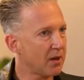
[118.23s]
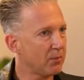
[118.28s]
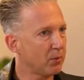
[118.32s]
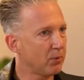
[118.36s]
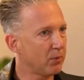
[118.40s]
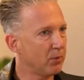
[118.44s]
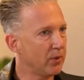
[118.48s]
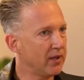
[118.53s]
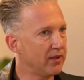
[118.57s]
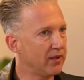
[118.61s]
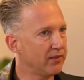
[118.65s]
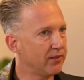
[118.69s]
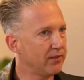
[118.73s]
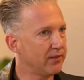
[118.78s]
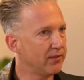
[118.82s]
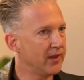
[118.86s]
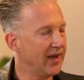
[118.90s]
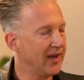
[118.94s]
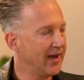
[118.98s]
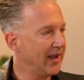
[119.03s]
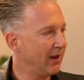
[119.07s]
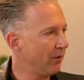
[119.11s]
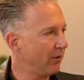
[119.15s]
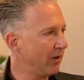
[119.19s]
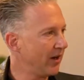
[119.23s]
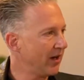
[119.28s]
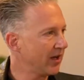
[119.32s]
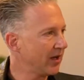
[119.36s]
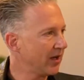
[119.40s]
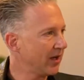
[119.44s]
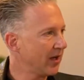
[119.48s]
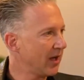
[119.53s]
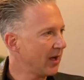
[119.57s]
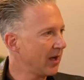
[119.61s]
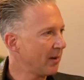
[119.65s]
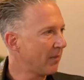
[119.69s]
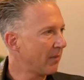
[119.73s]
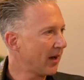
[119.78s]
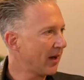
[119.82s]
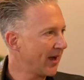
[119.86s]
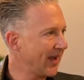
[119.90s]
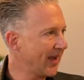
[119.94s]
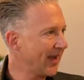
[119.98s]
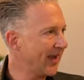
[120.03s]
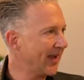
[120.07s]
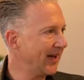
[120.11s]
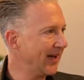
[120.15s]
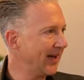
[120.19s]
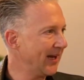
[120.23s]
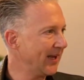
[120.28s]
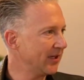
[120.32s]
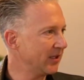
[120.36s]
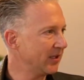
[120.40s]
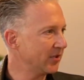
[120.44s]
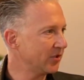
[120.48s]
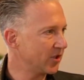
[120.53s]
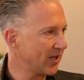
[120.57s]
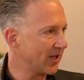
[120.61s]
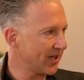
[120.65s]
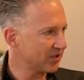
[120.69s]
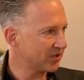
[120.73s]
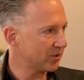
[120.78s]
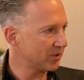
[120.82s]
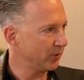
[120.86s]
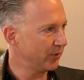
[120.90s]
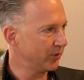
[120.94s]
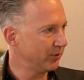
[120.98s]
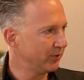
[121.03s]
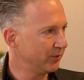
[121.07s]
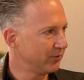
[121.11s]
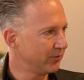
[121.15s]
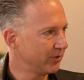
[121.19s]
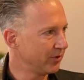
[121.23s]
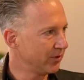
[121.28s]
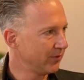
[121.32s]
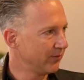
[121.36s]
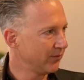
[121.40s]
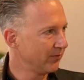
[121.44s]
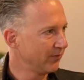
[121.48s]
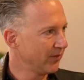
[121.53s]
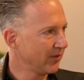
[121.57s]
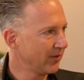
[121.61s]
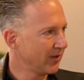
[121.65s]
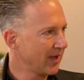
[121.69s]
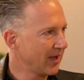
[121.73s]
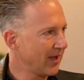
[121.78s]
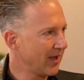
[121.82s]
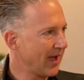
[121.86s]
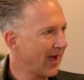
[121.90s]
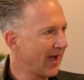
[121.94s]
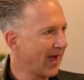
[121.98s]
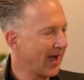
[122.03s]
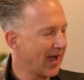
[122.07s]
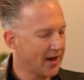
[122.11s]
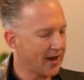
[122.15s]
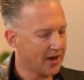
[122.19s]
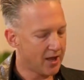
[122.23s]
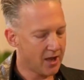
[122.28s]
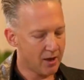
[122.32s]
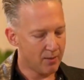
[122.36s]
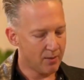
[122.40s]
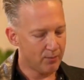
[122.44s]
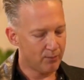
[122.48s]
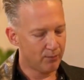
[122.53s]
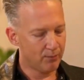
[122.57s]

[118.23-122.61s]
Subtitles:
with the lyric, "My healing chest wound," and